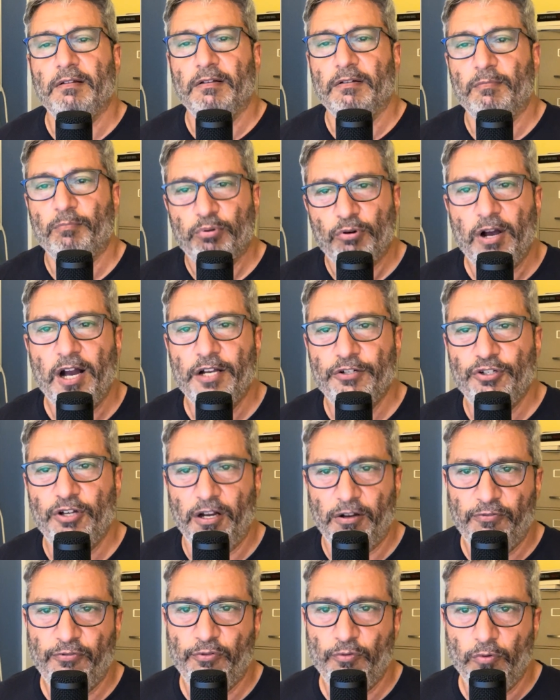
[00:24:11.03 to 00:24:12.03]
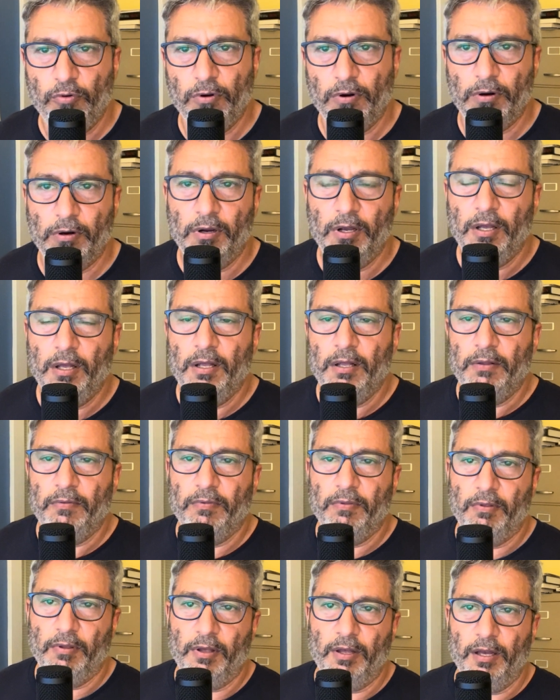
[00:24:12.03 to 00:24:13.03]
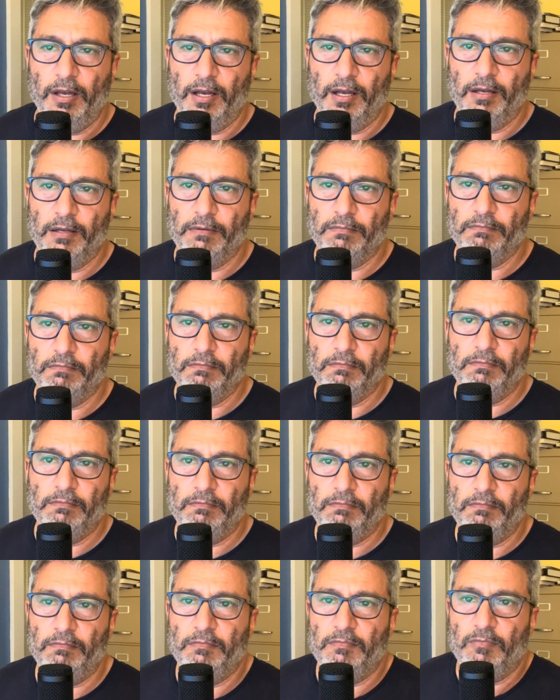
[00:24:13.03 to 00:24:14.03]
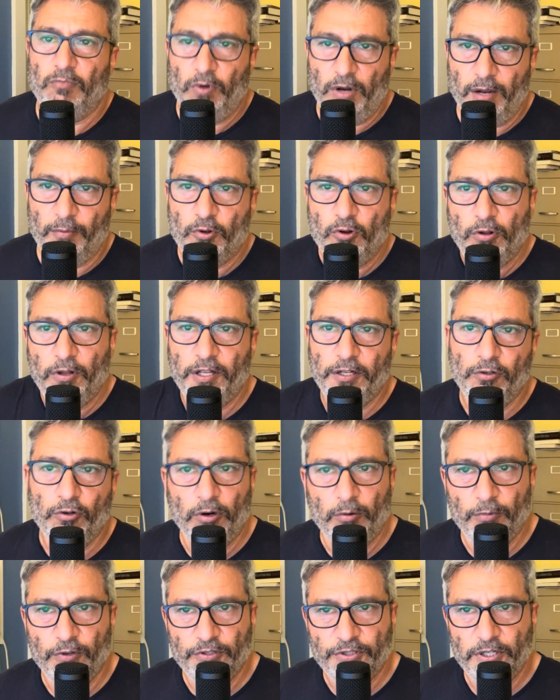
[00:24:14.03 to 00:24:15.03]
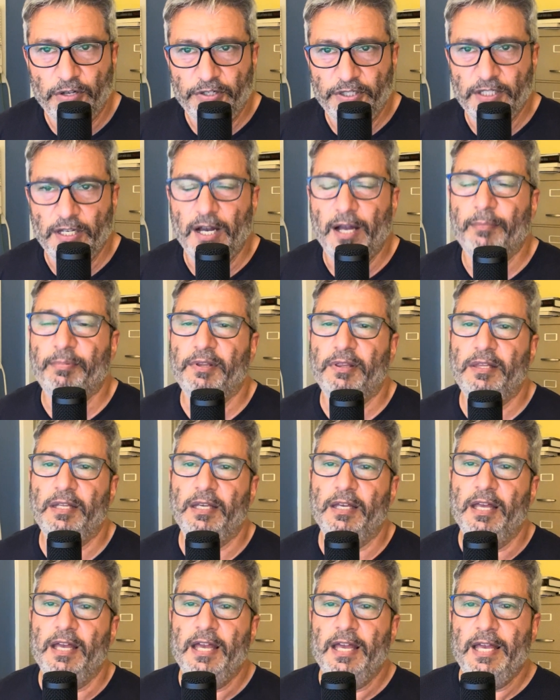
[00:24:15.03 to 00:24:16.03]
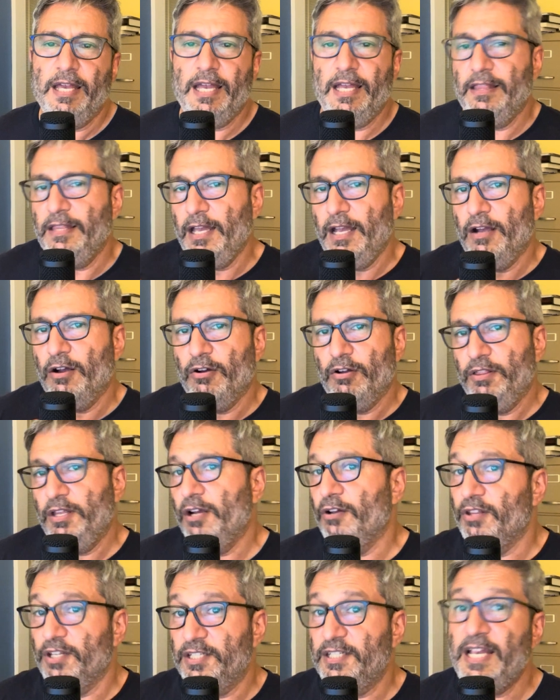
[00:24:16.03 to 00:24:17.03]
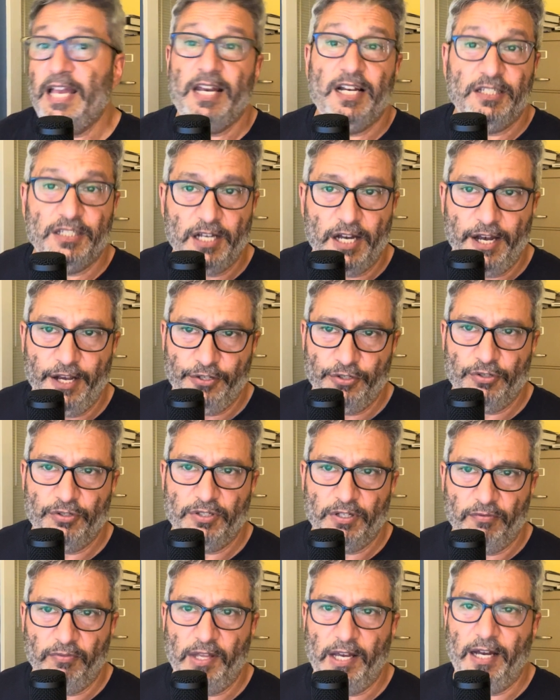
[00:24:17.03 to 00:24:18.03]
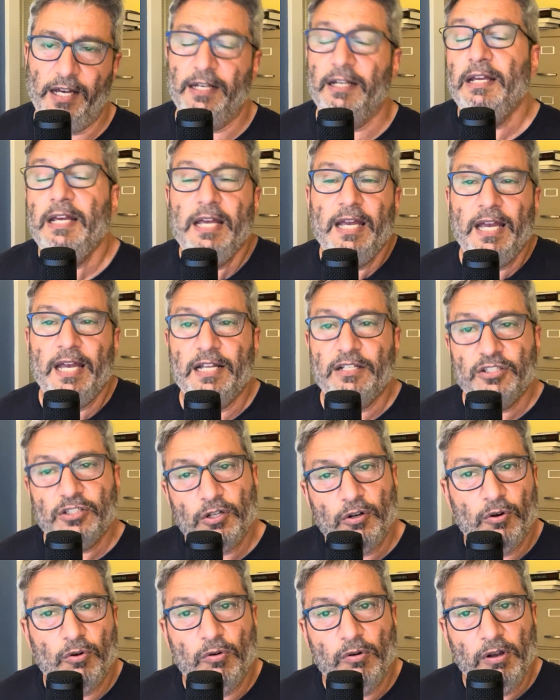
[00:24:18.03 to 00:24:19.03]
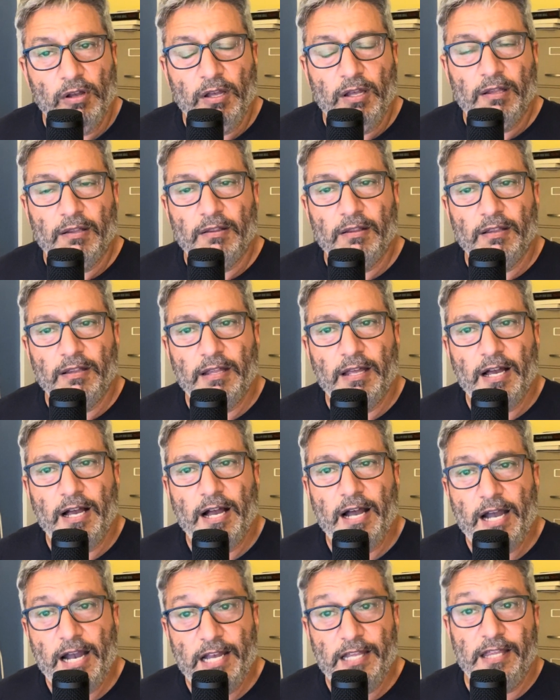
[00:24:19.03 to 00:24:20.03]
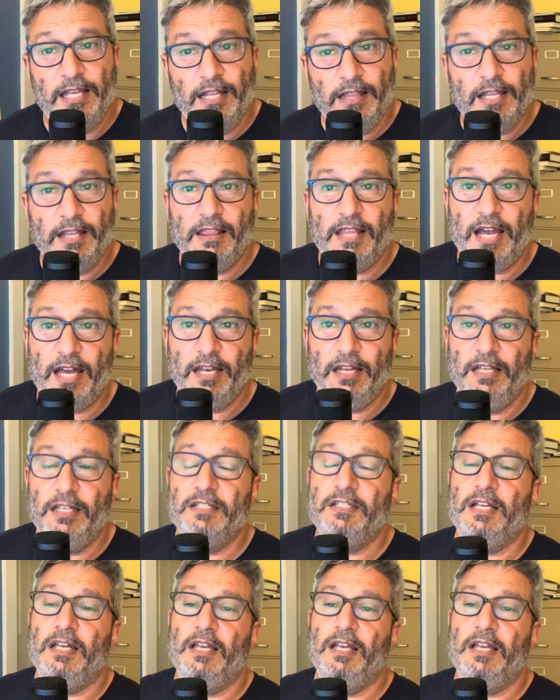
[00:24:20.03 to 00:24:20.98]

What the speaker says: project for what I'm calling normal sociopathy, and they are the sanitizers of that. And so I think that is